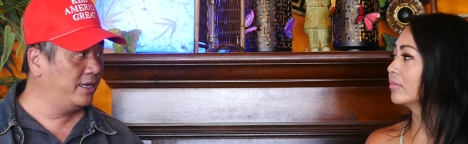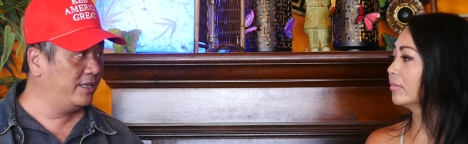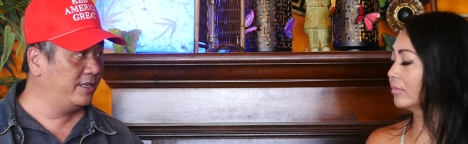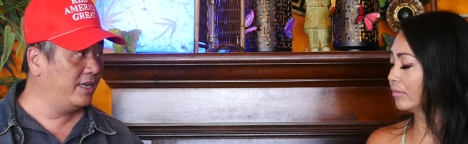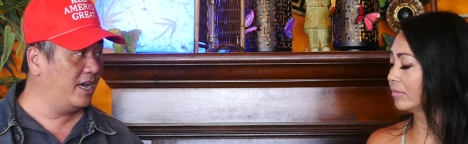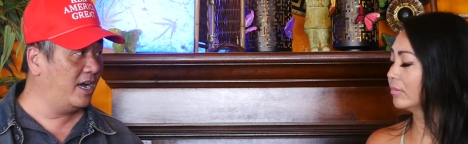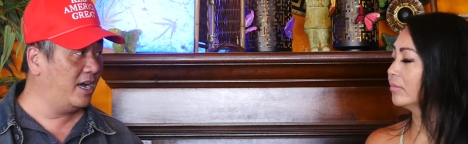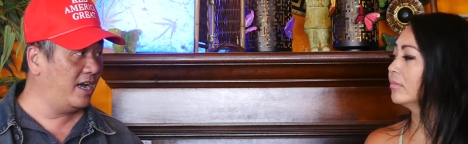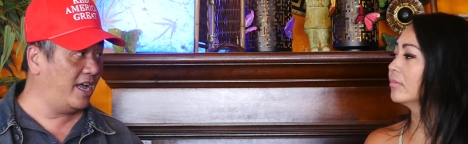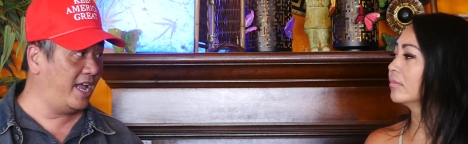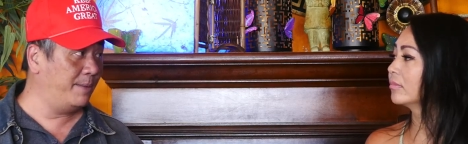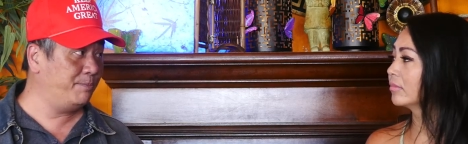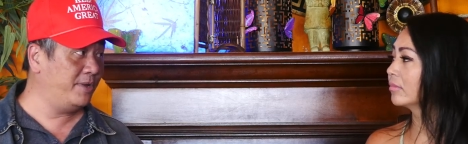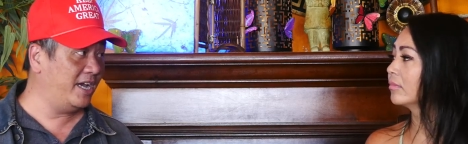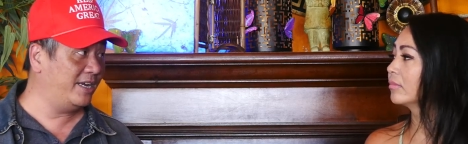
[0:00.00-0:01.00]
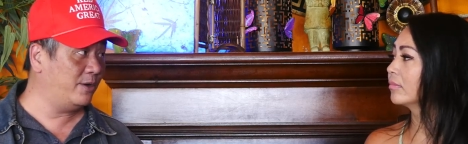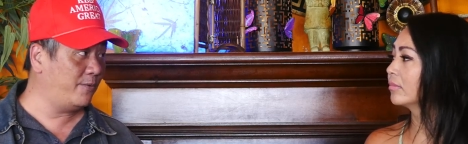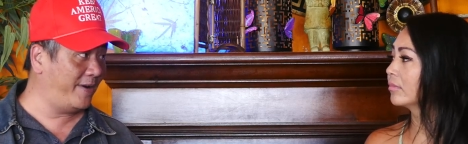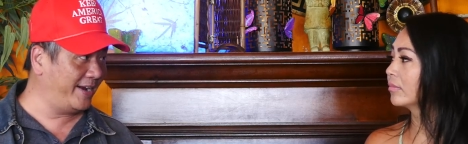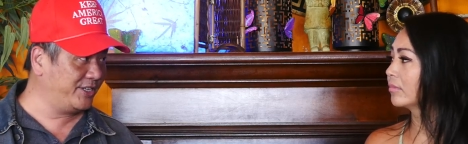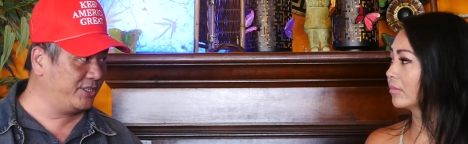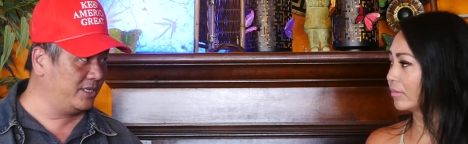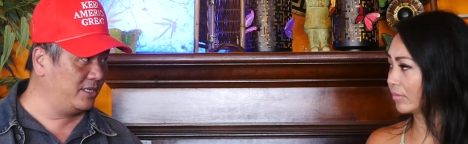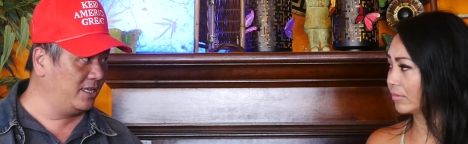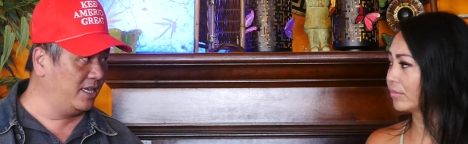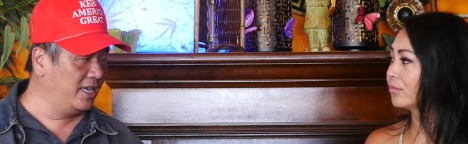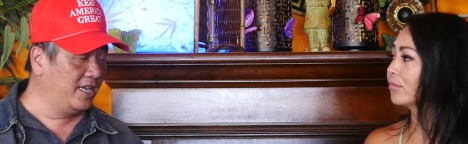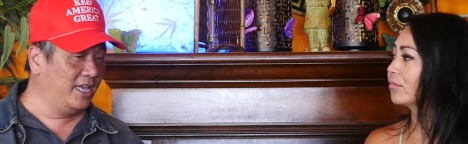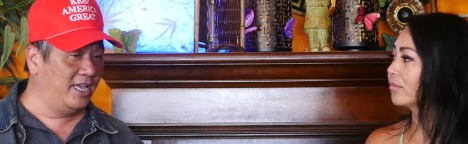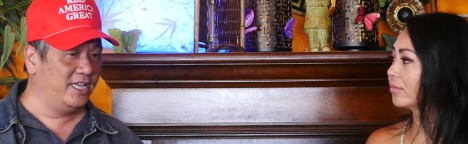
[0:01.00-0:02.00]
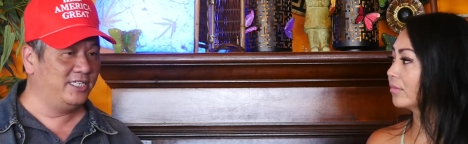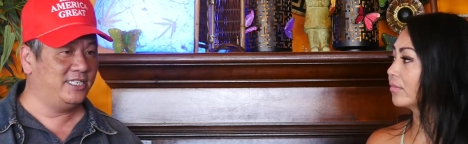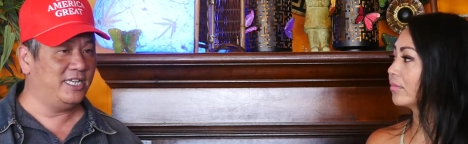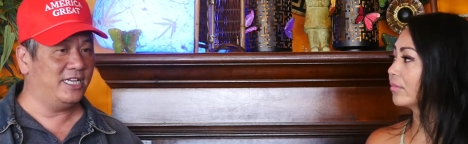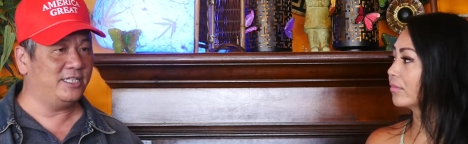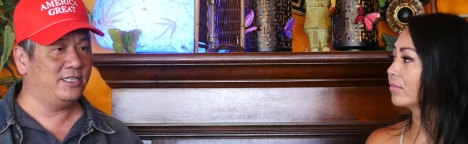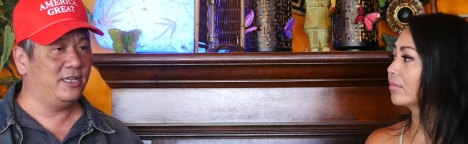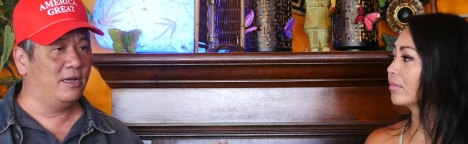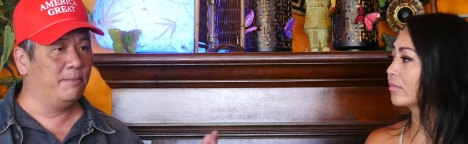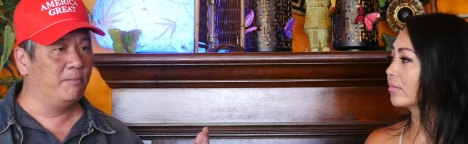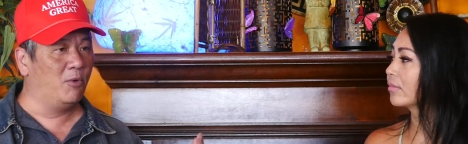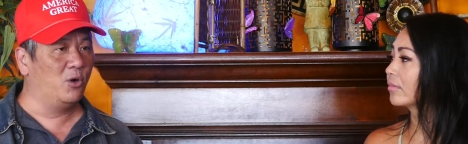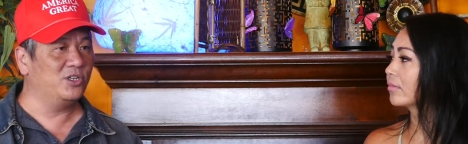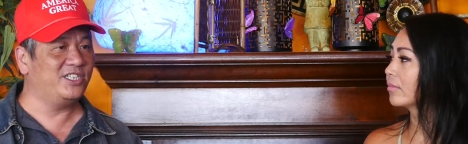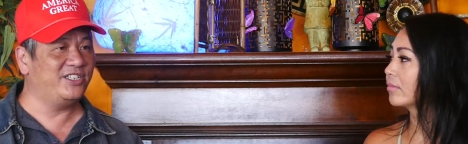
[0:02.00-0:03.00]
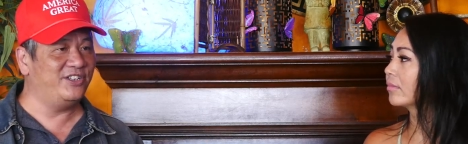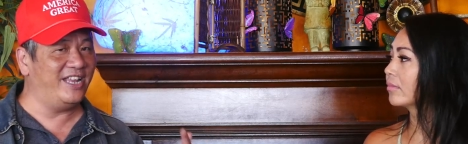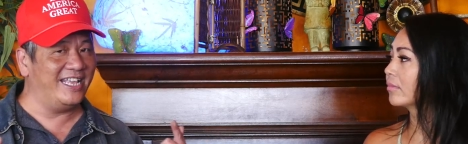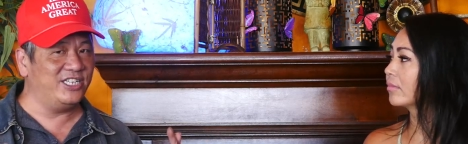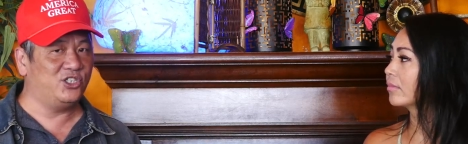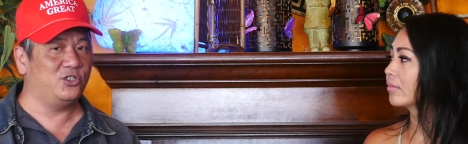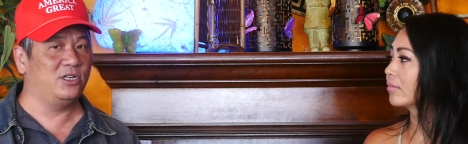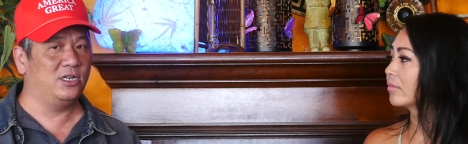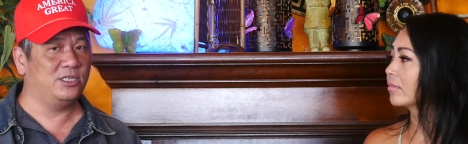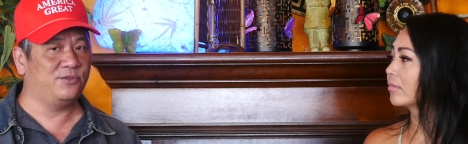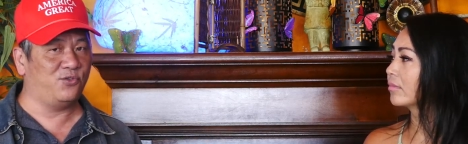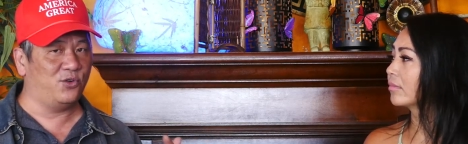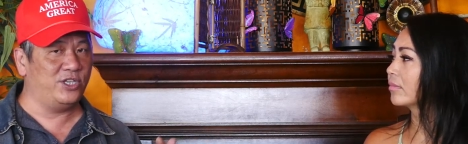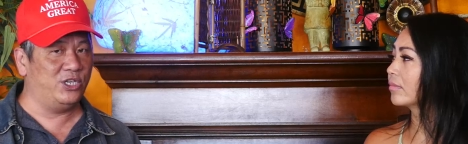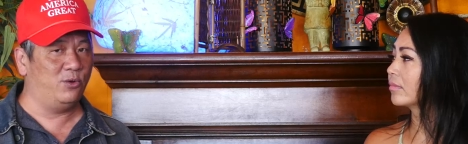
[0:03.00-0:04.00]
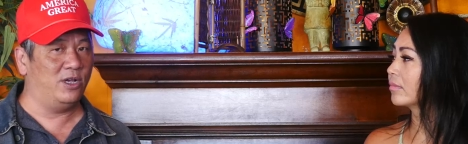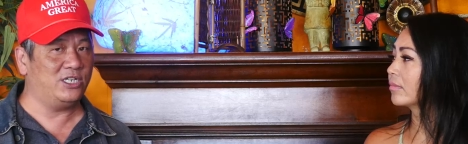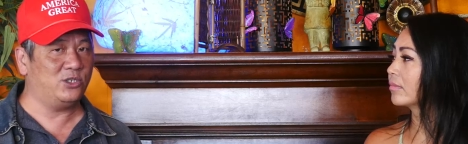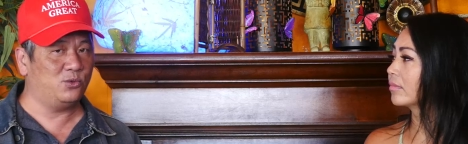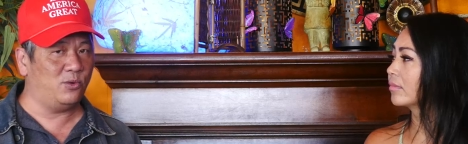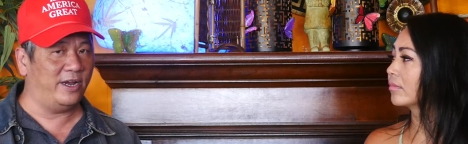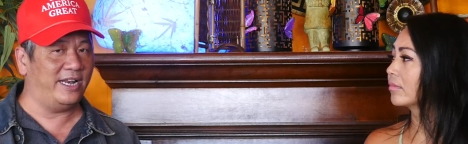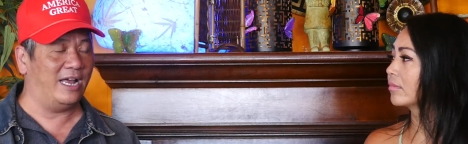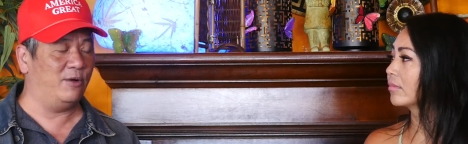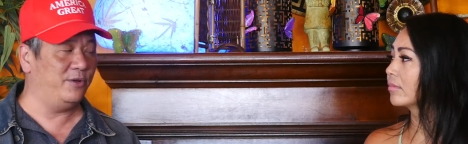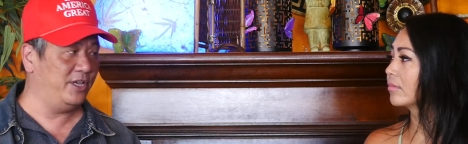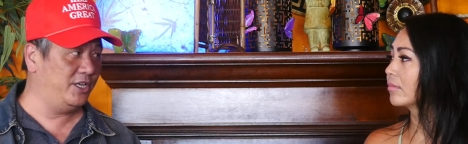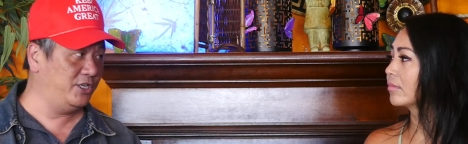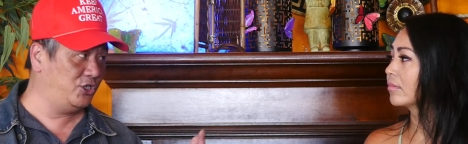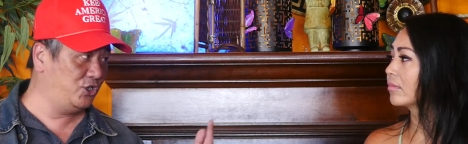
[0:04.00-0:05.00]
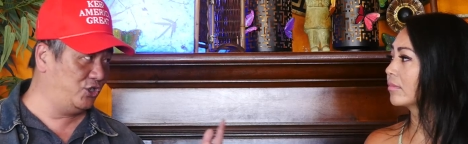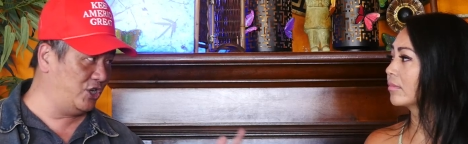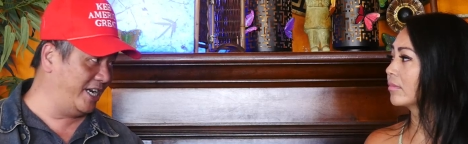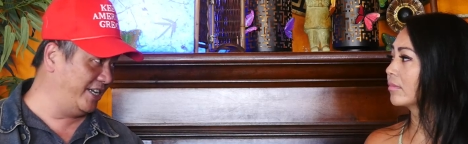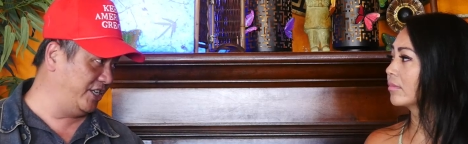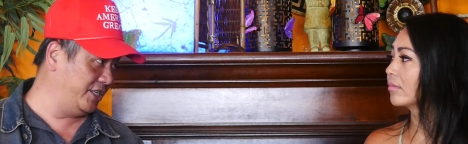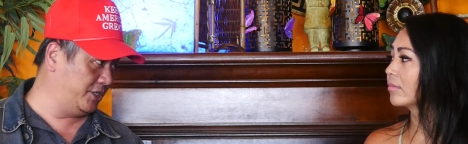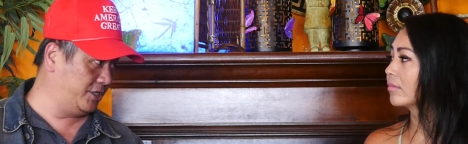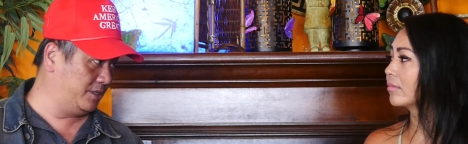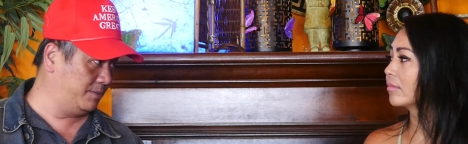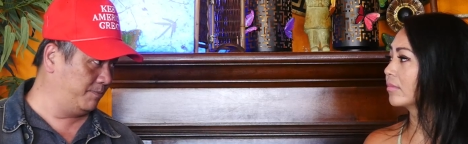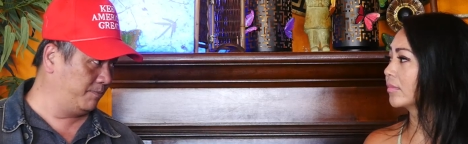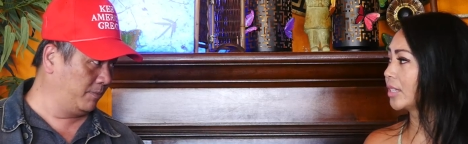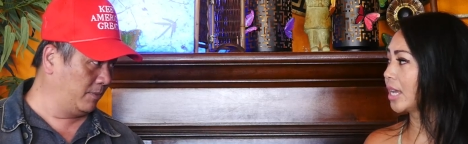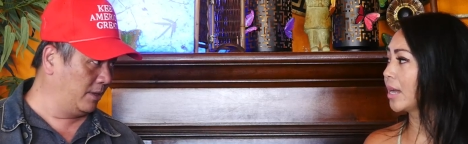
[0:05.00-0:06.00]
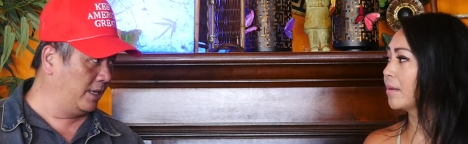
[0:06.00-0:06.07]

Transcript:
Speaker 1: mm-hmm. the FBI director. Mm-hmm. He said the most dangerous for U.S. right now is Chinese. Yeah.